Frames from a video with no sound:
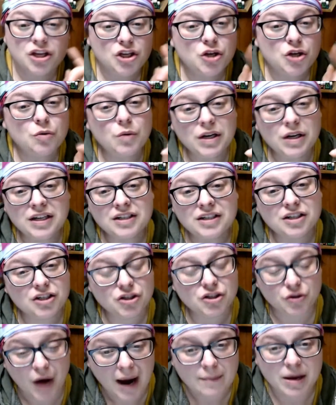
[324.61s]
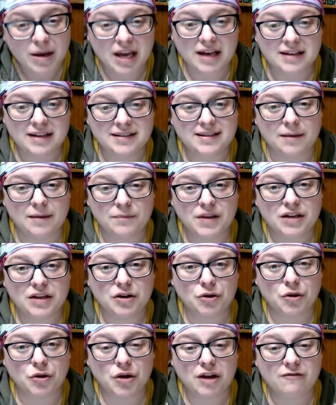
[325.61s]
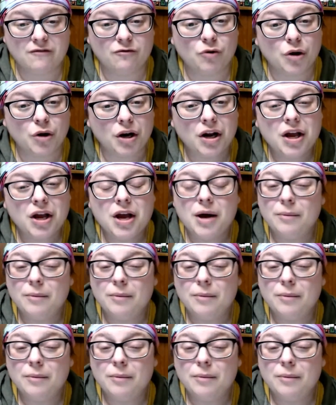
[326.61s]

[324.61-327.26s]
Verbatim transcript: You wouldn't describe it as something you're looking for,